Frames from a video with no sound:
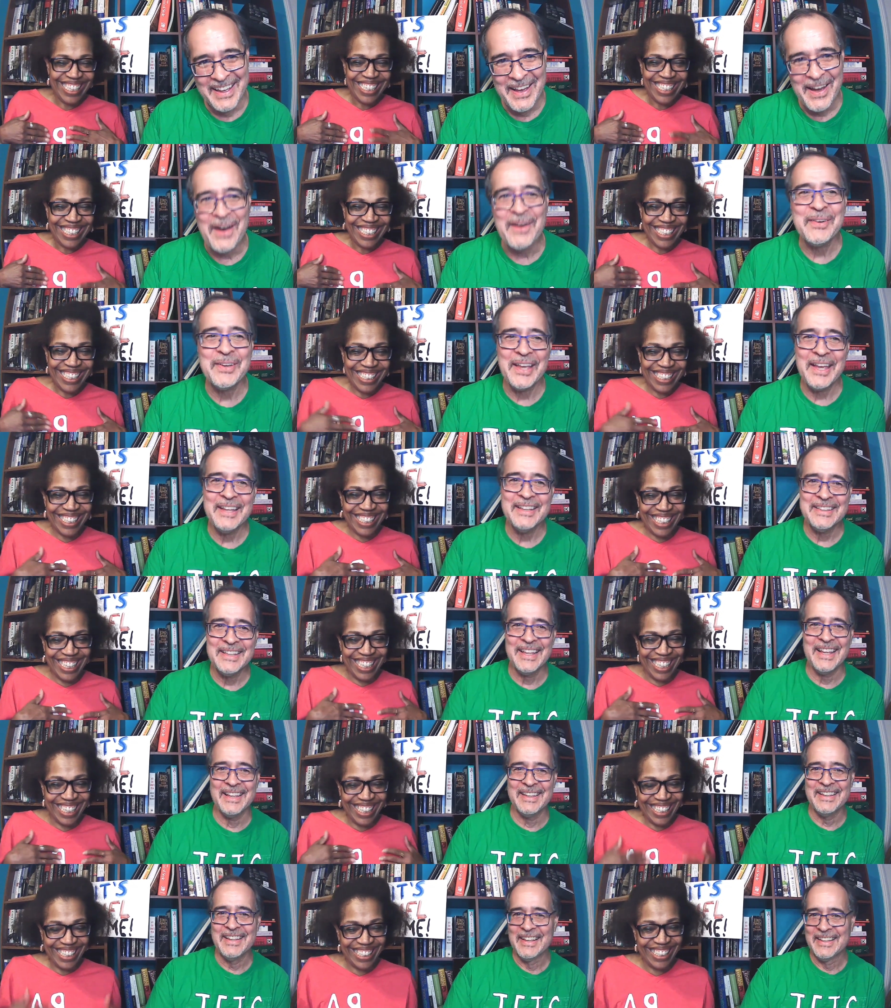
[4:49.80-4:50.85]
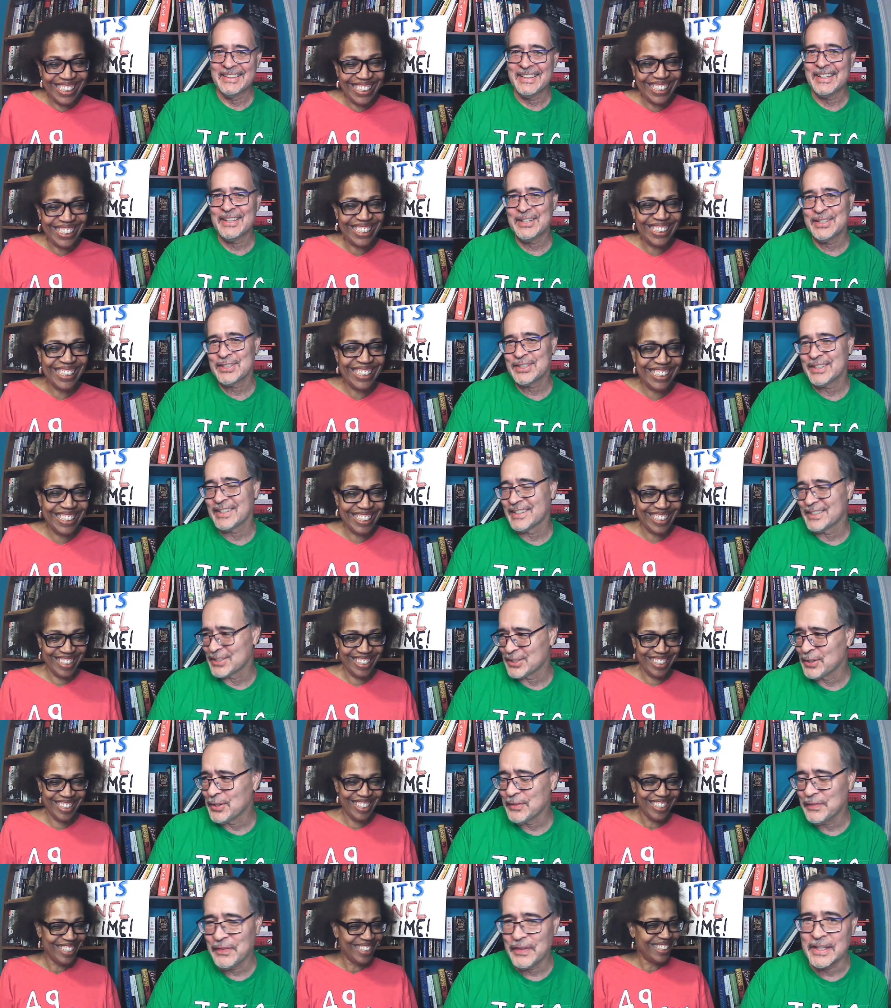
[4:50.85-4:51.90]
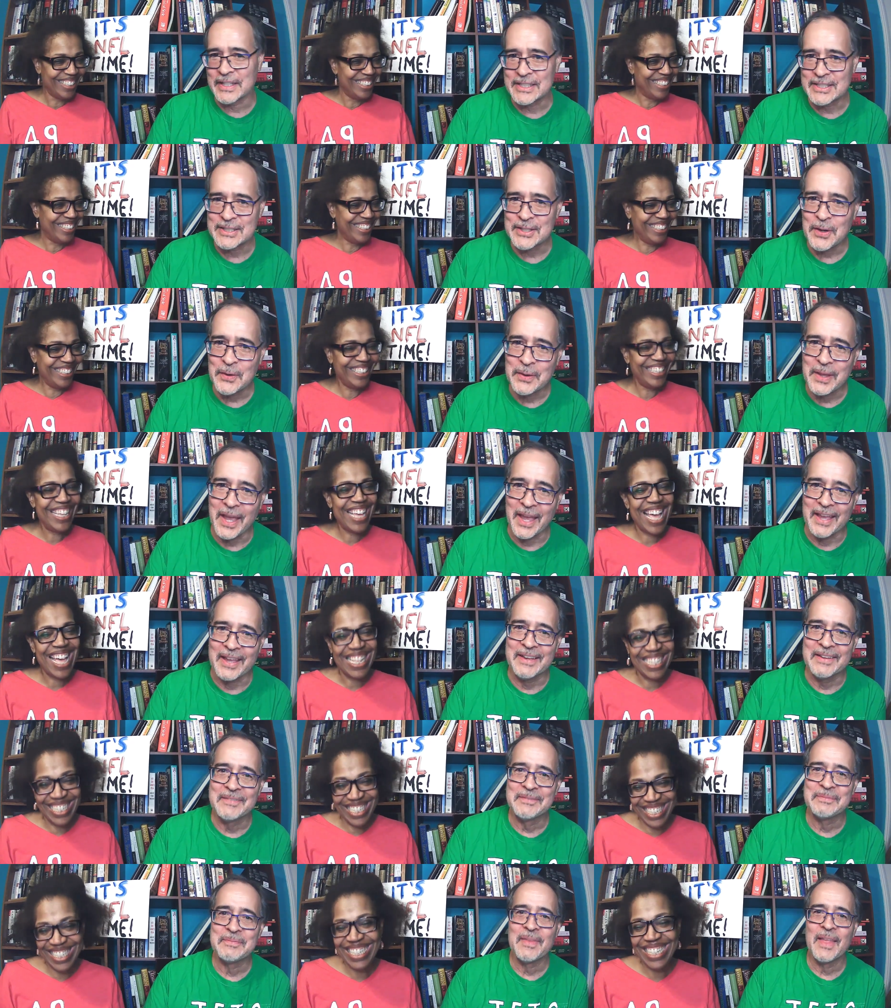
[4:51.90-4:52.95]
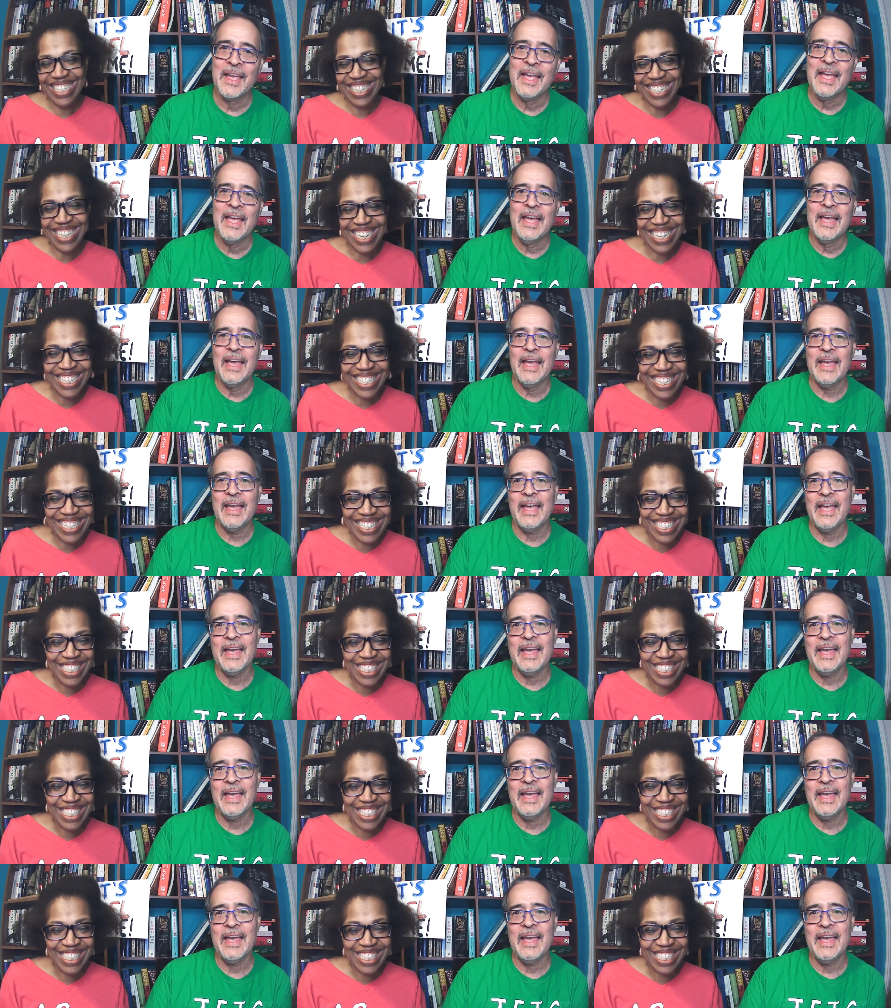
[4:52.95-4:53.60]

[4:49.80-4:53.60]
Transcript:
Speaker 1: okay, then the, the shirt fits. Okay. Yes, it does.